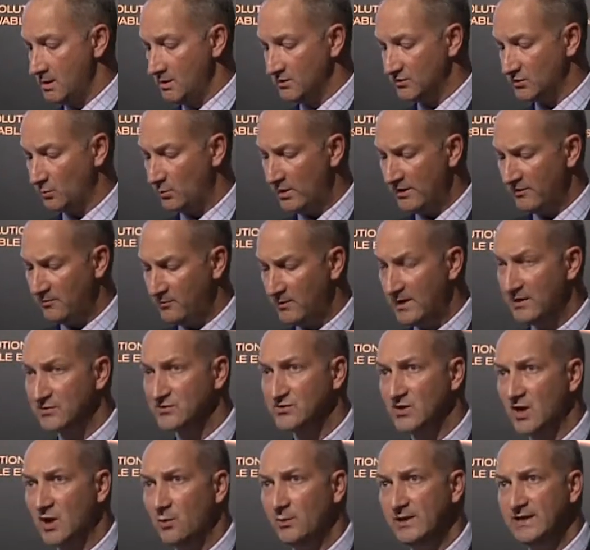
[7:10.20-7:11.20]
So
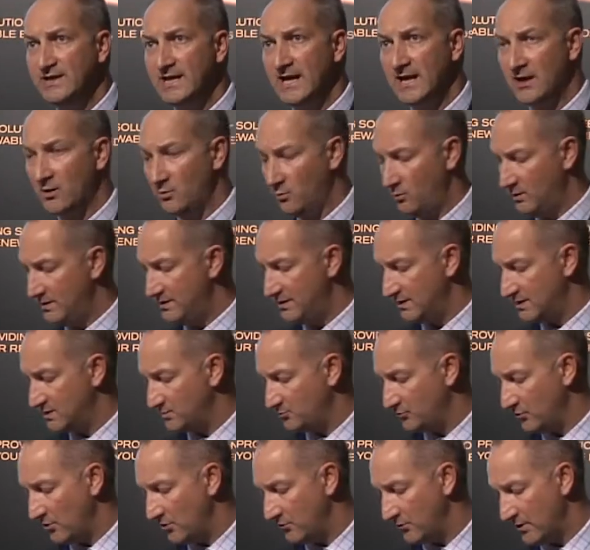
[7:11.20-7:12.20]
whereabouts are we now with this
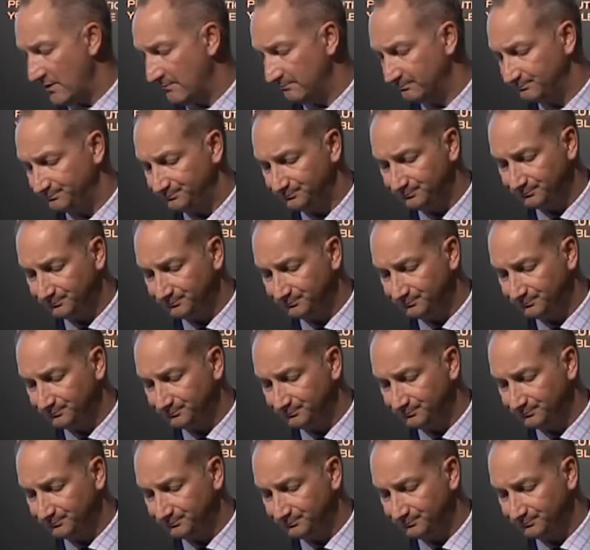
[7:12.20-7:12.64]
program?